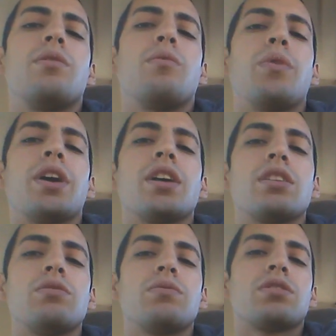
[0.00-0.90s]
way
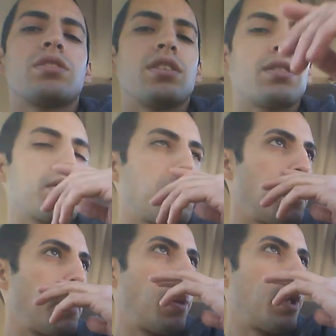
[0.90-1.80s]
to exist,
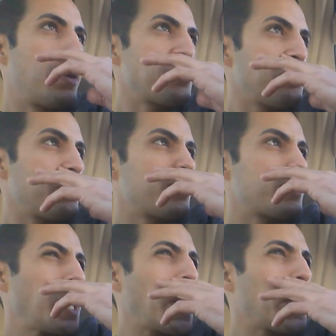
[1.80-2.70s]
as I've been
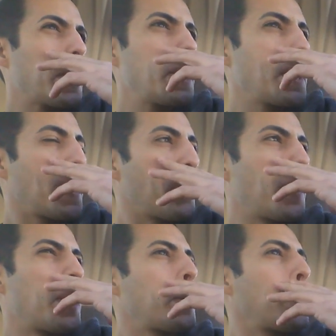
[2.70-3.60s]
saying,
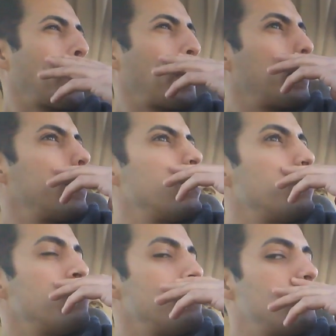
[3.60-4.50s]
where
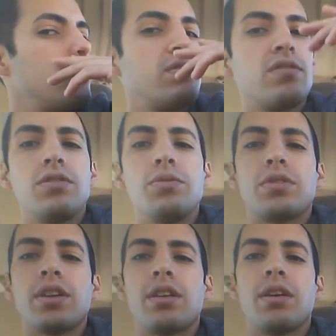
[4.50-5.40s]
you
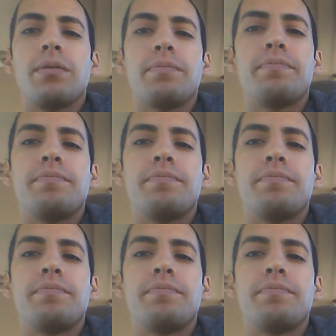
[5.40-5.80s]
can